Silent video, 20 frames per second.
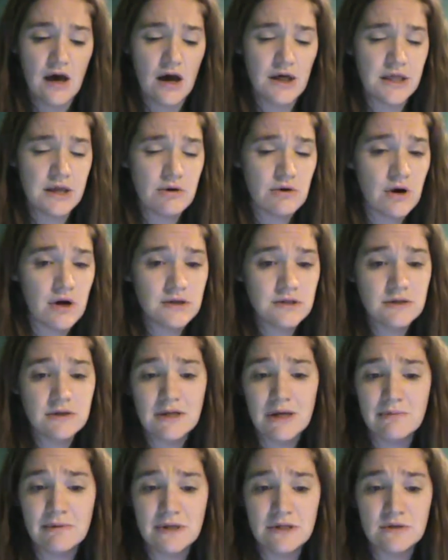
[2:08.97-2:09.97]
They were also
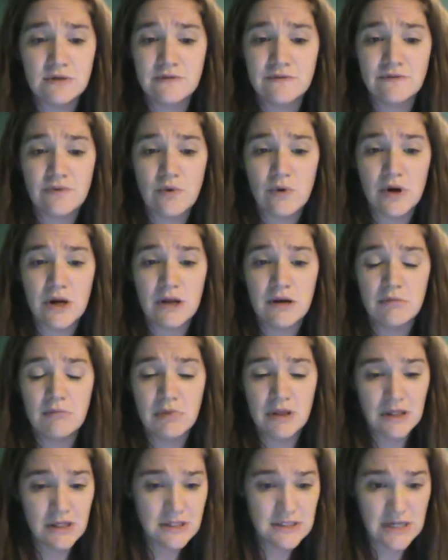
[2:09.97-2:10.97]
coming to avoid
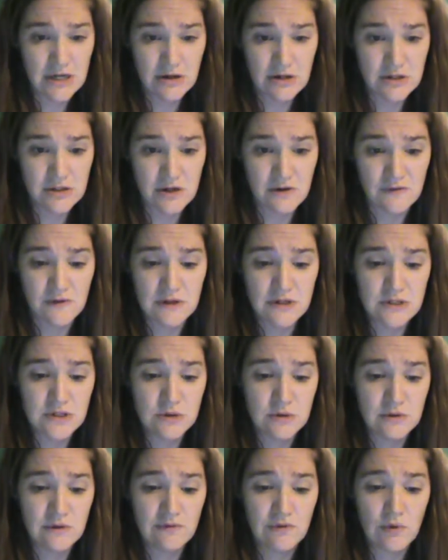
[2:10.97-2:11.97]
military service,
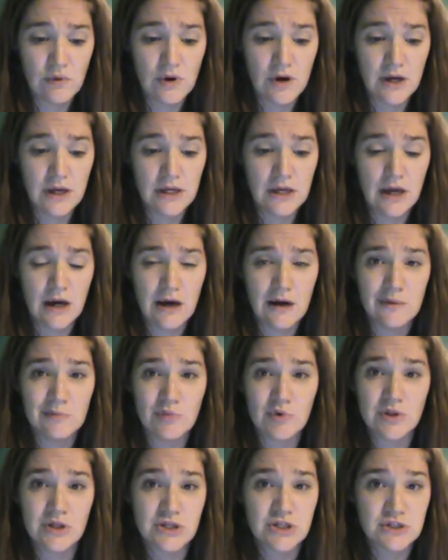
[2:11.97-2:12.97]
to avoid
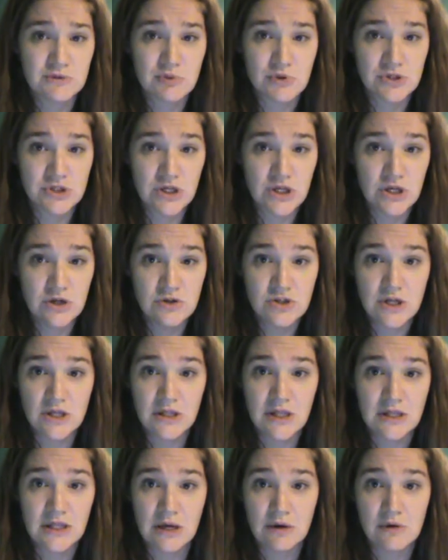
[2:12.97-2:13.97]
religious persecution
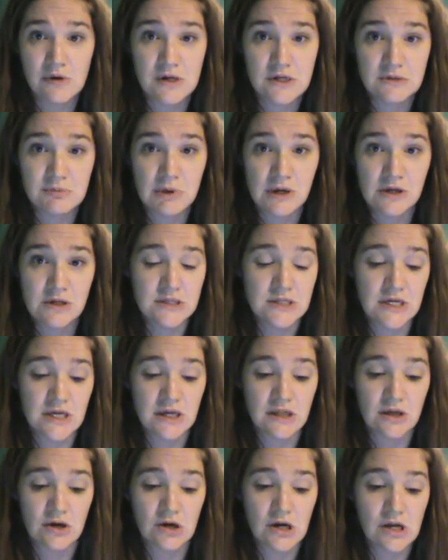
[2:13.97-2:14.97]
that they were experiencing
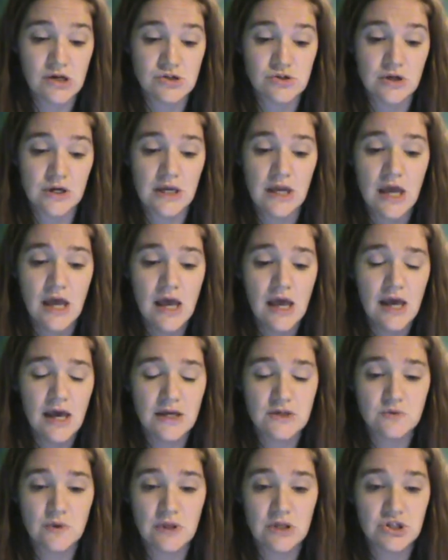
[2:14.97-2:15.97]
in their country,
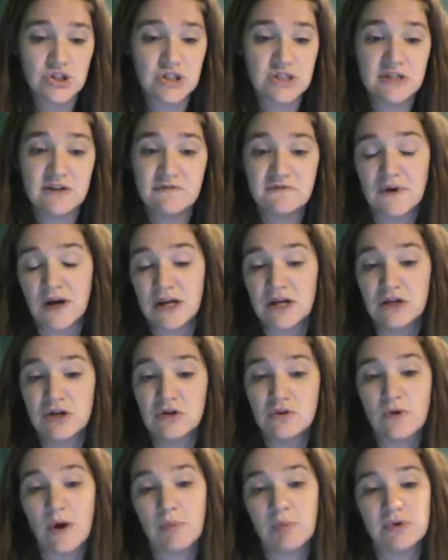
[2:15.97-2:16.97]
as well as just to find a
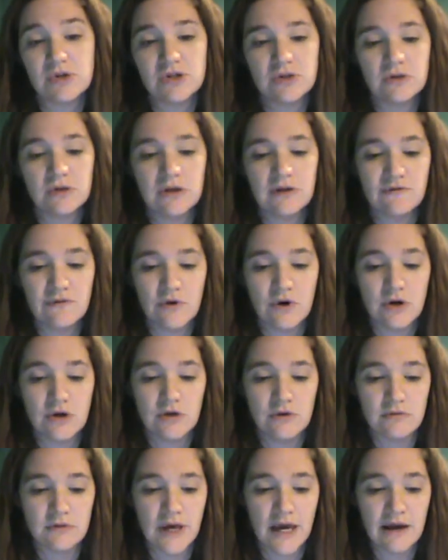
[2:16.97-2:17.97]
new opportunity for a
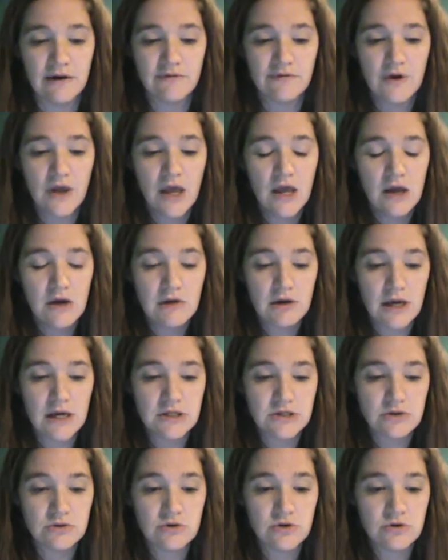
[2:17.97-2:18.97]
new life. Okay,
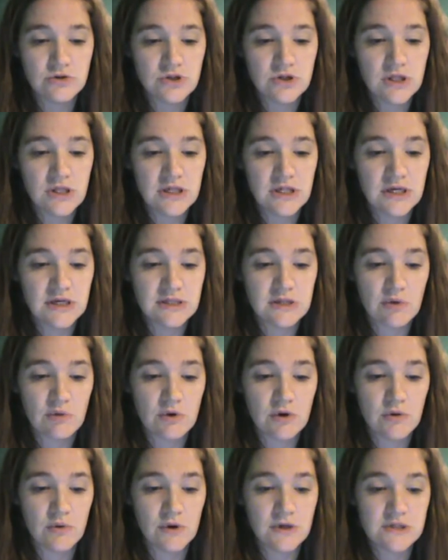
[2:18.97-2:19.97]
so those are the things that
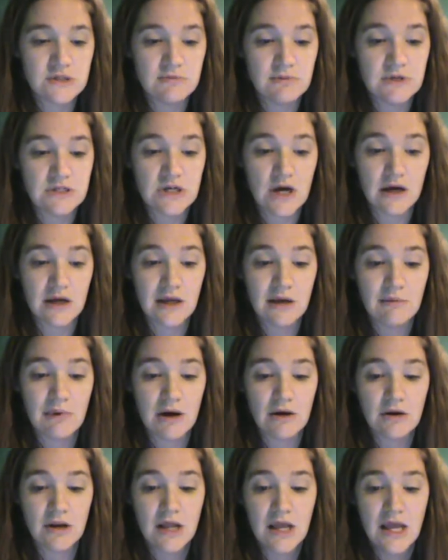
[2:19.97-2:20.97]
we're going to be talking
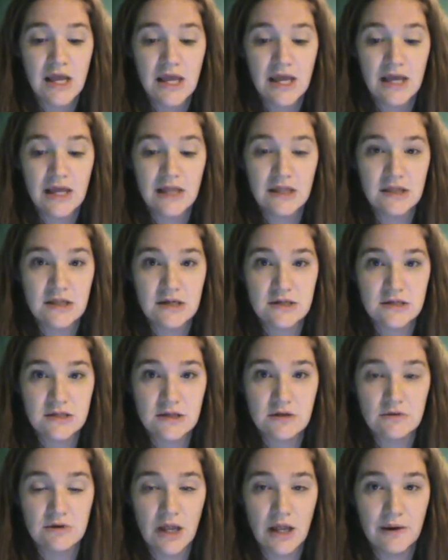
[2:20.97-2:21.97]
about in this
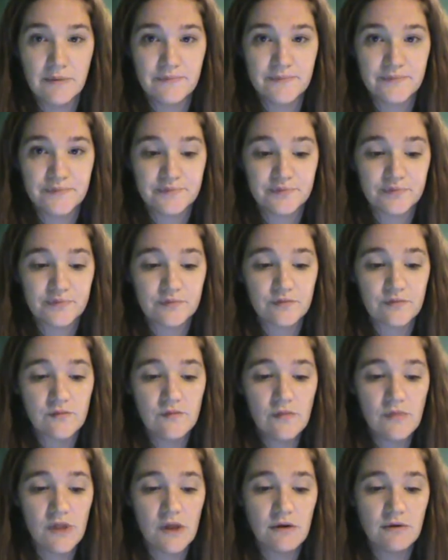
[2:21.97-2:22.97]
unit.
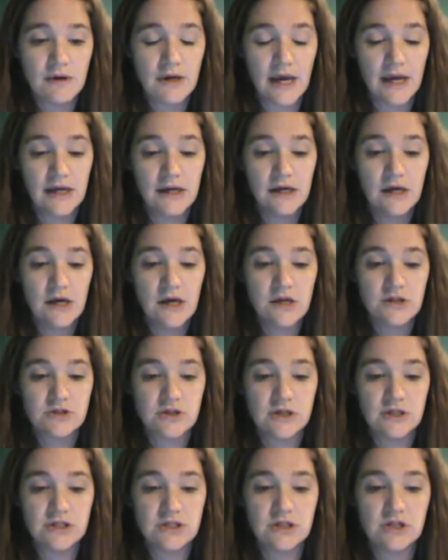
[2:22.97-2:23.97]
Okay, so
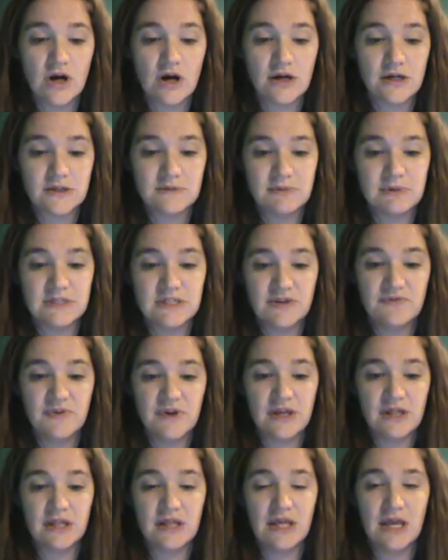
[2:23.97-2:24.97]
let's talk
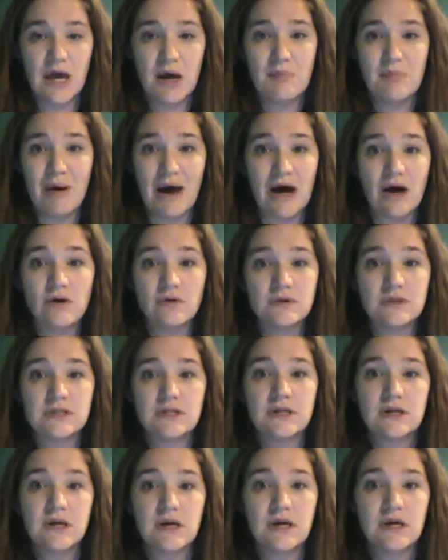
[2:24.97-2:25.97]
specifically
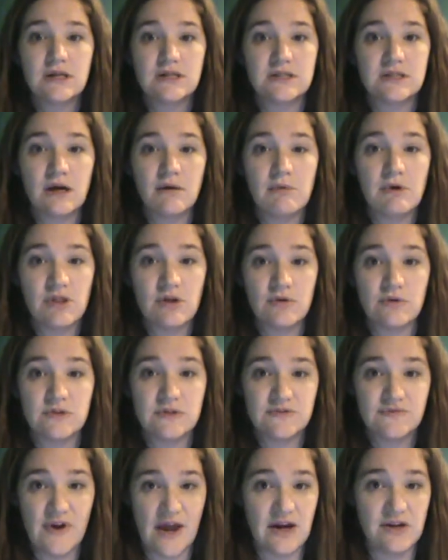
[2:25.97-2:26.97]
about some of
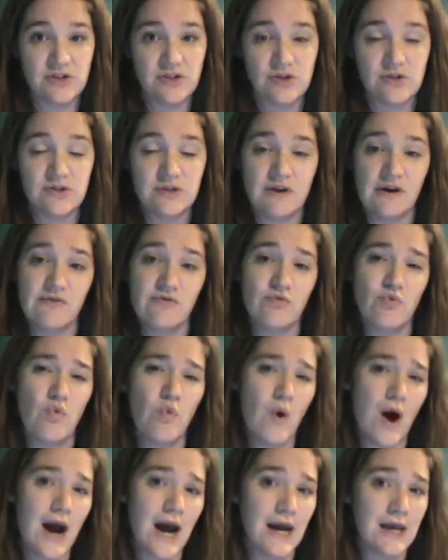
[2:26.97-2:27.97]
those factors of
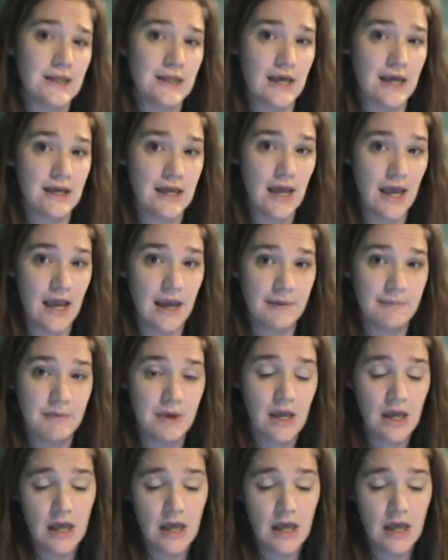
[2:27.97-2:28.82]
why they came.